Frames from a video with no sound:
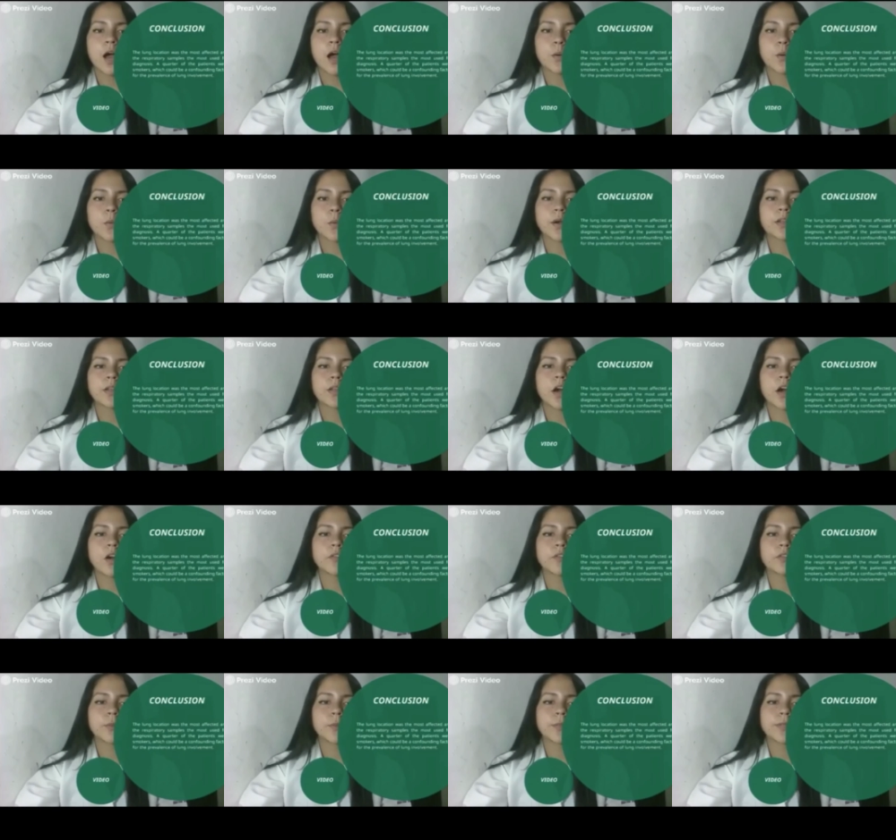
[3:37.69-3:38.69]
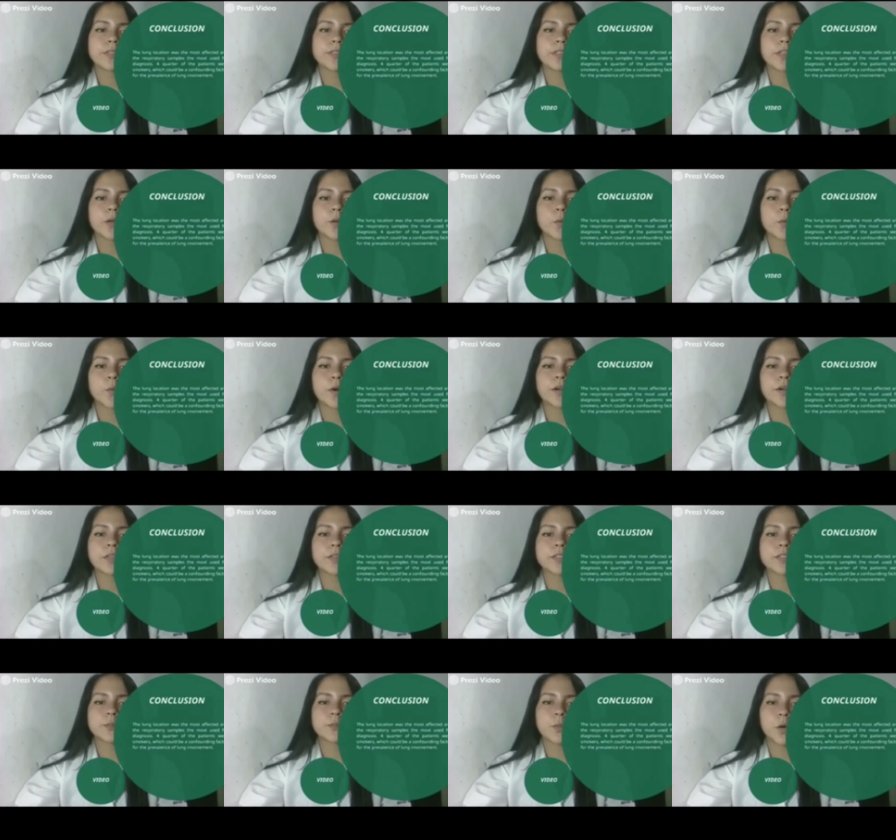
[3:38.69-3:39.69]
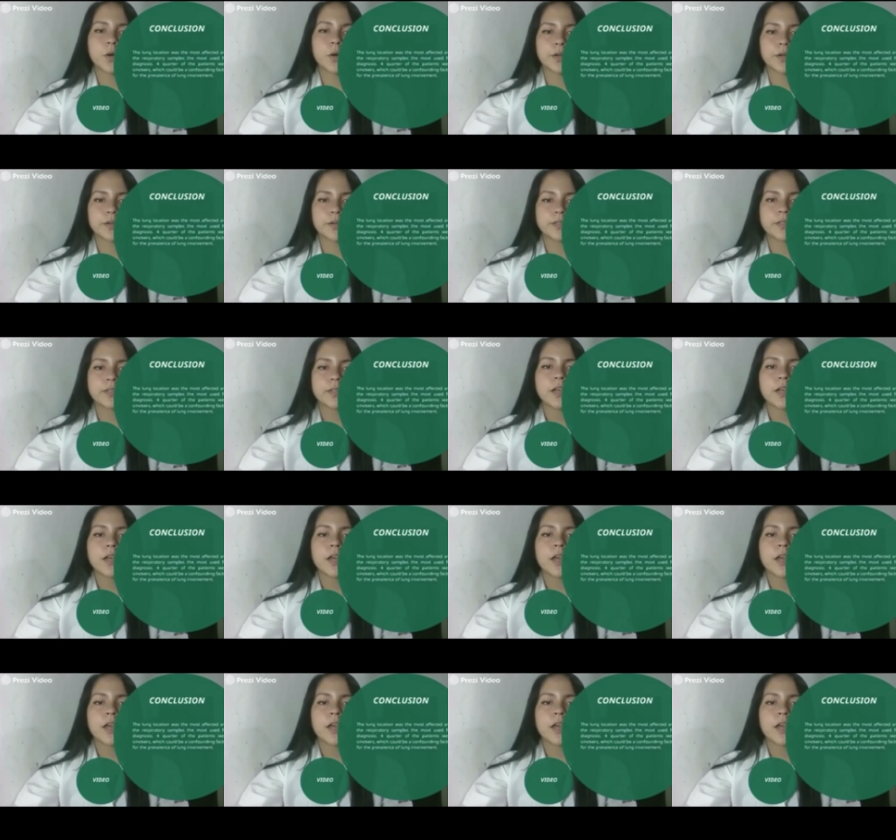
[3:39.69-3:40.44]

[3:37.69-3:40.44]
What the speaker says: A quarter of the patients were smokers,